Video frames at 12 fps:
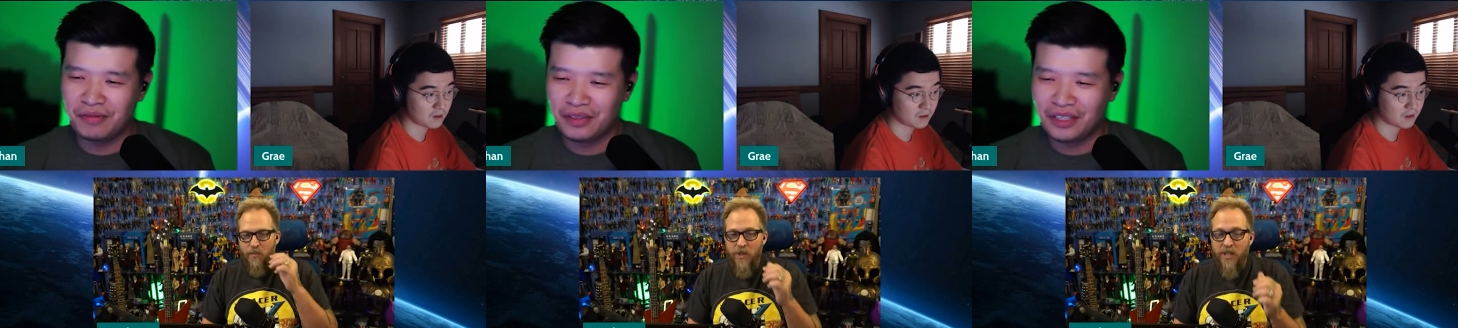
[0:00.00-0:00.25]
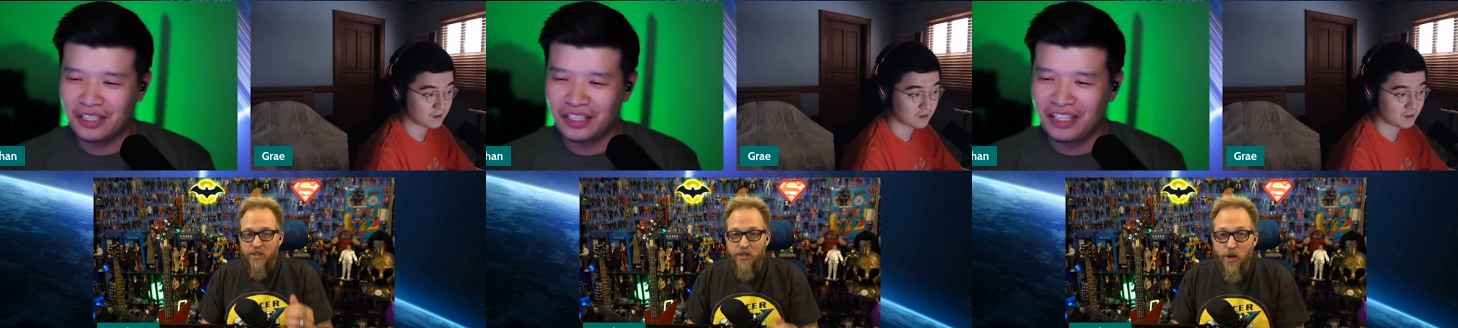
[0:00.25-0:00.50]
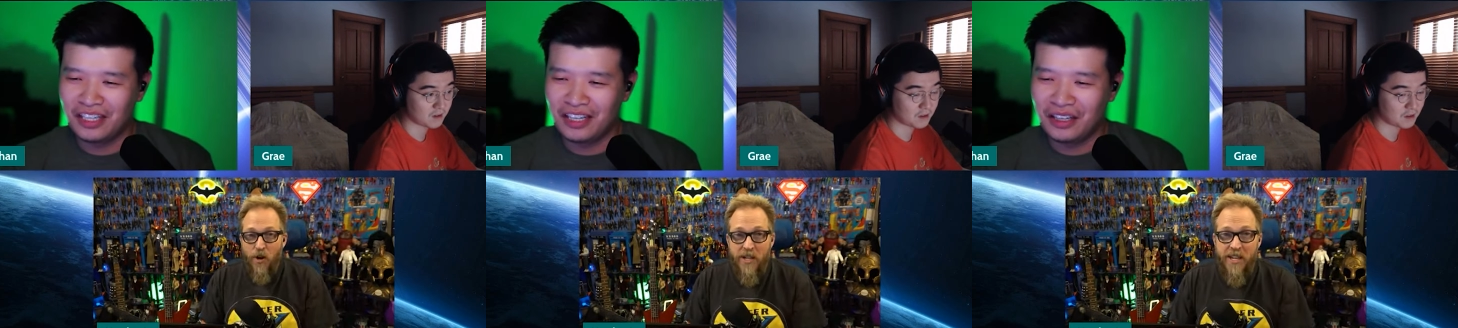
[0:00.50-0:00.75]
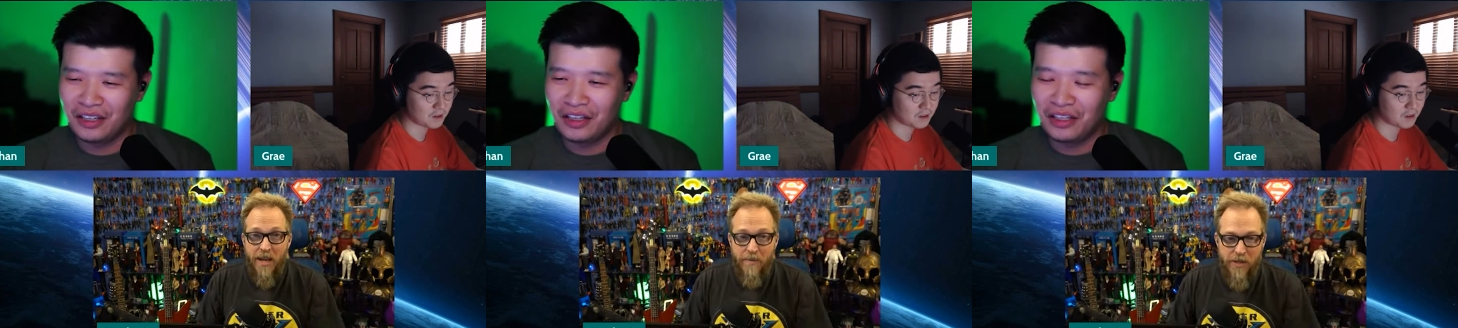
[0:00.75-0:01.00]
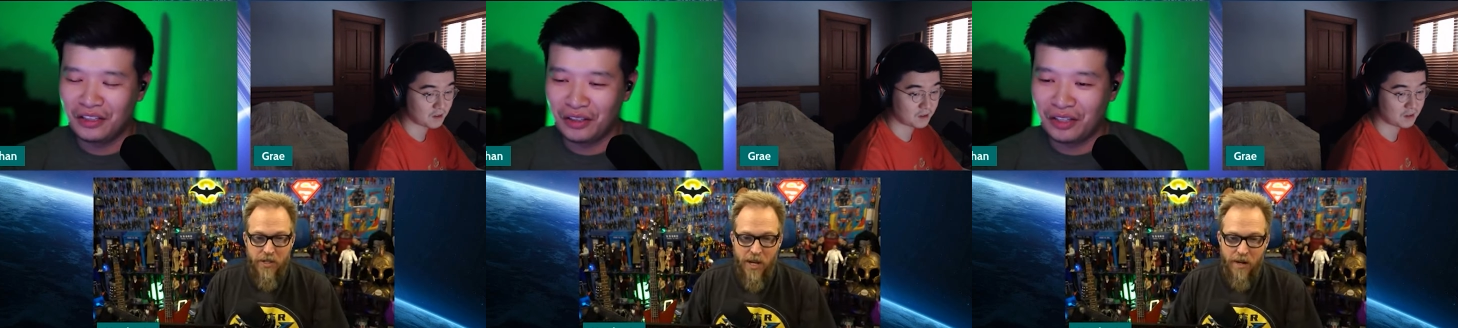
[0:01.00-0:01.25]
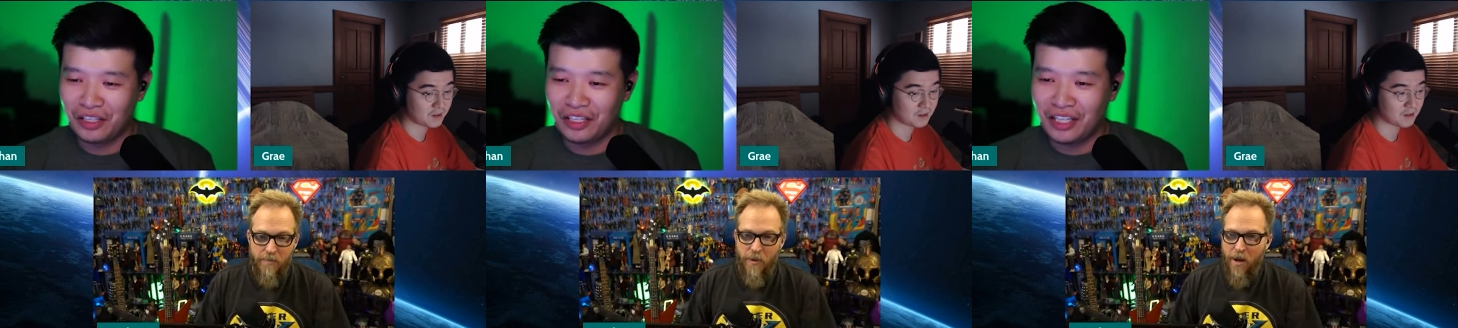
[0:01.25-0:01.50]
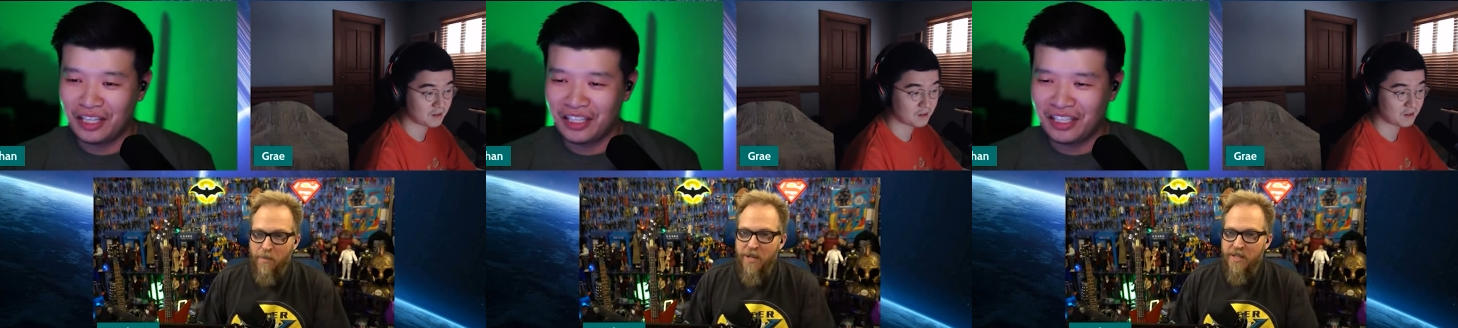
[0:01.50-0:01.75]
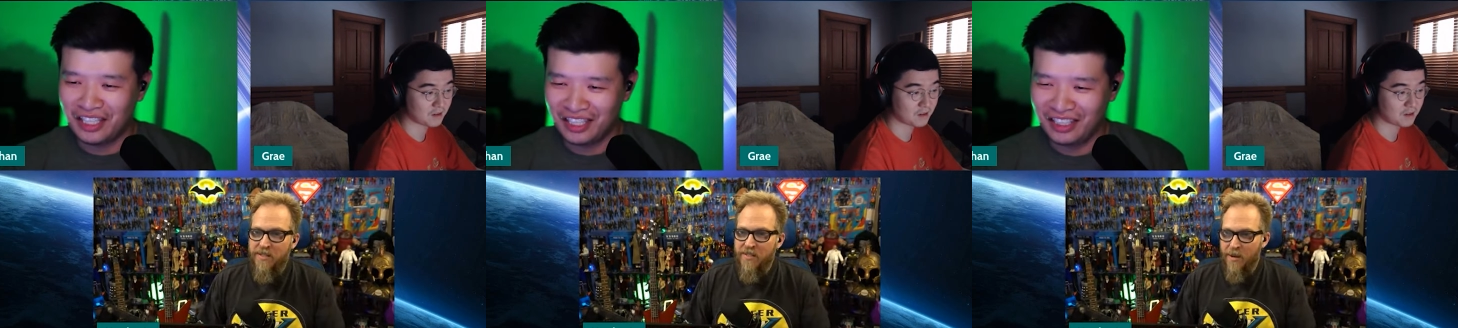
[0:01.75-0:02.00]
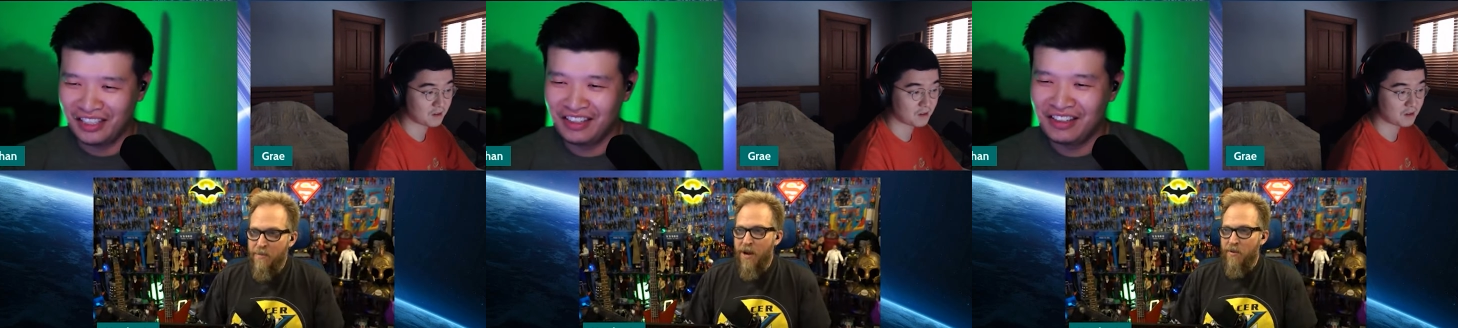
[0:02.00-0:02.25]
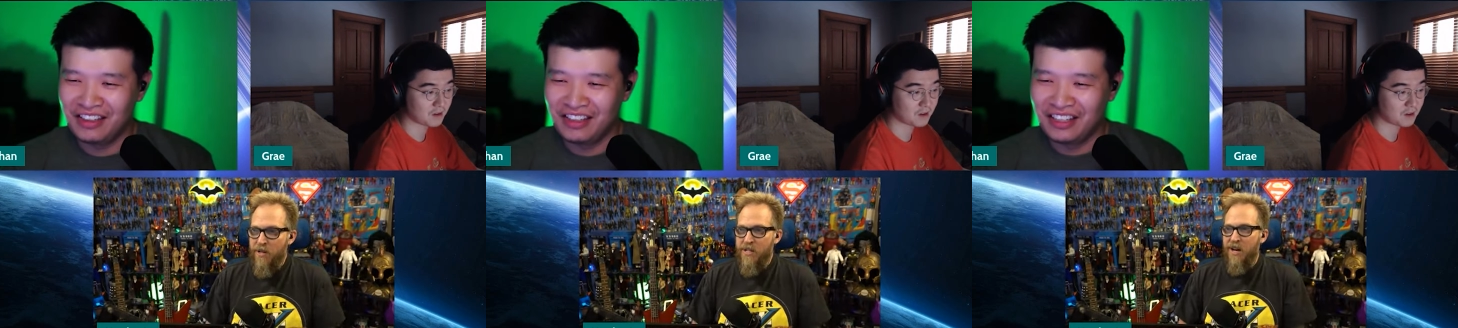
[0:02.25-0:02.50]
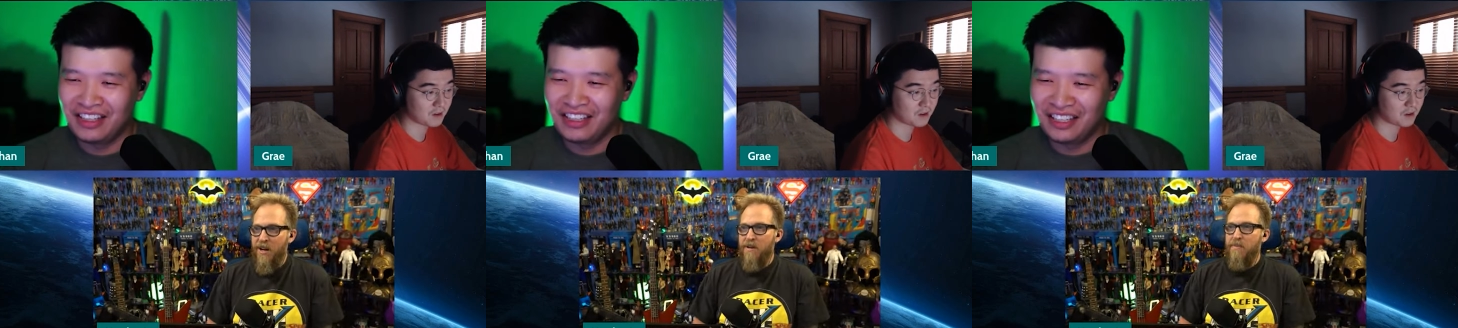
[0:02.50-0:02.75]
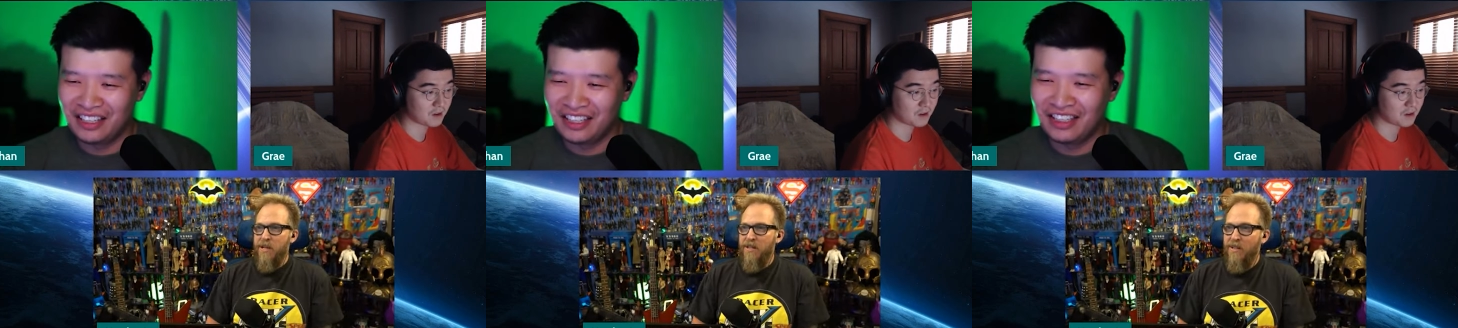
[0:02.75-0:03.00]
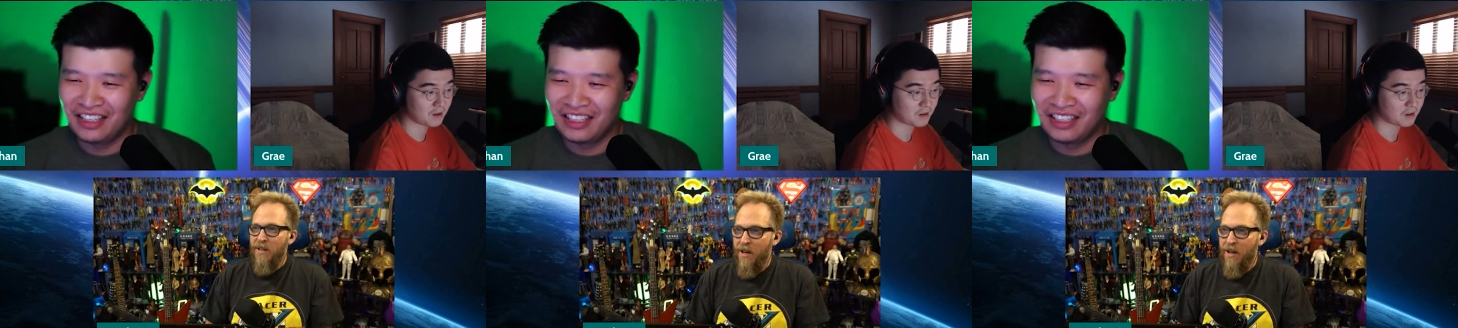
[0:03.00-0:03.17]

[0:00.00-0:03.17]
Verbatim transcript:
Speaker 1: Will I start a gaming channel? Probably in semi-retirement.